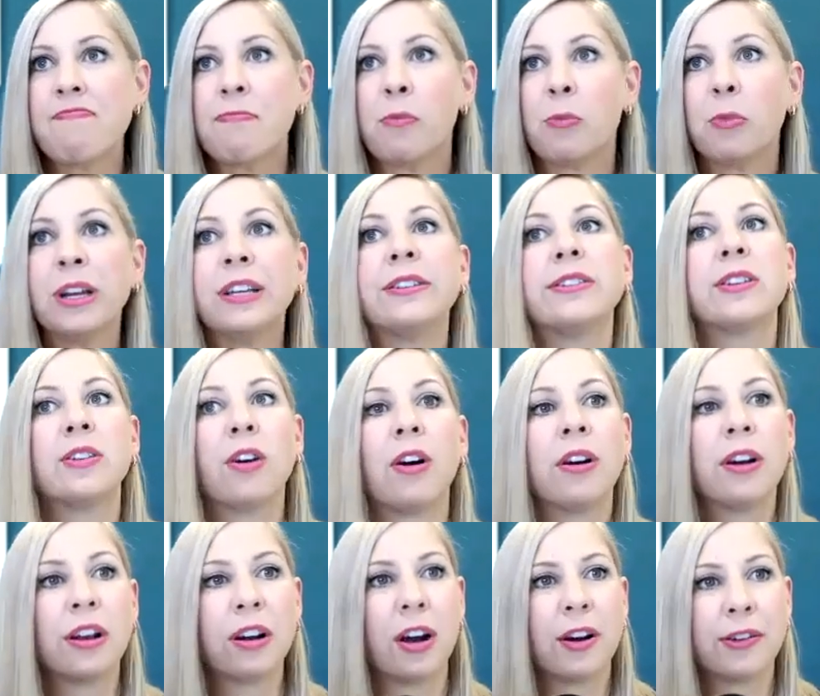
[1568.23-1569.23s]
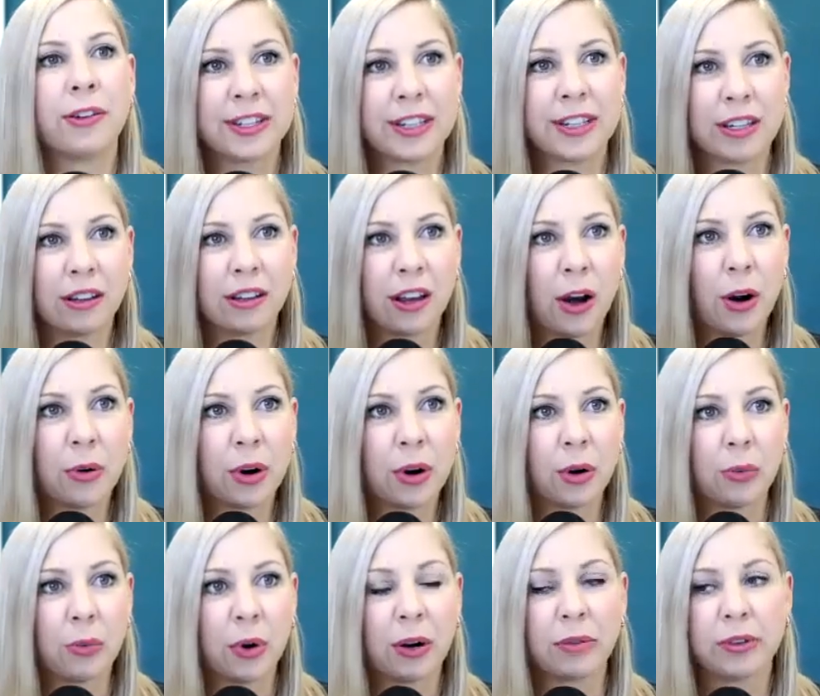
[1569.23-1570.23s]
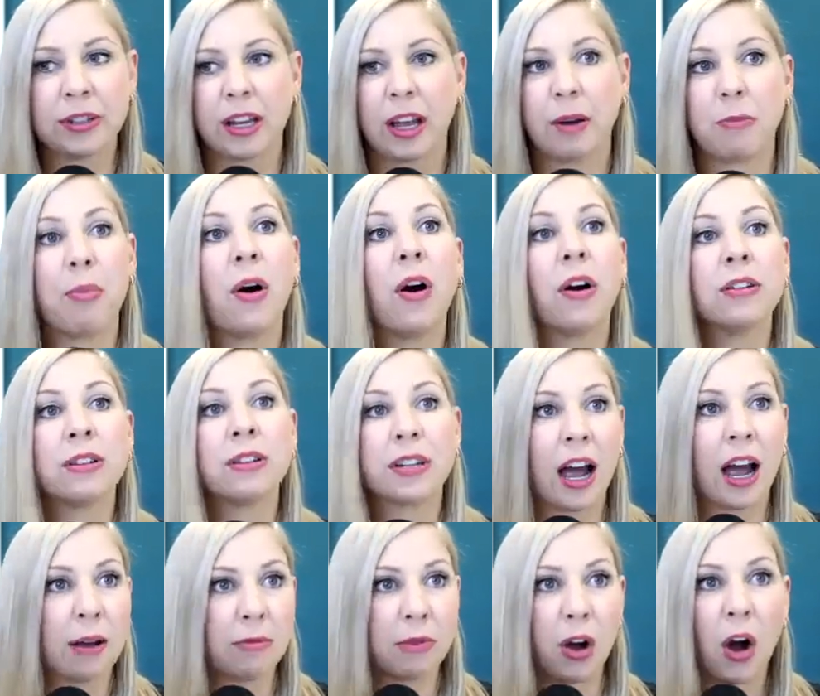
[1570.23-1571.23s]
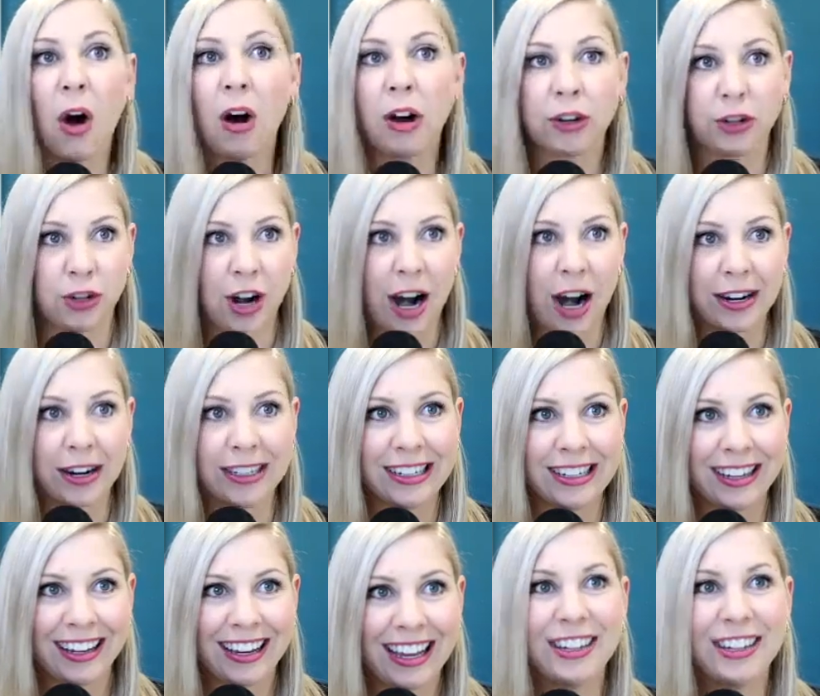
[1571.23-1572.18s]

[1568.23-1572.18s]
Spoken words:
We started off slower, where it was like part-time contract.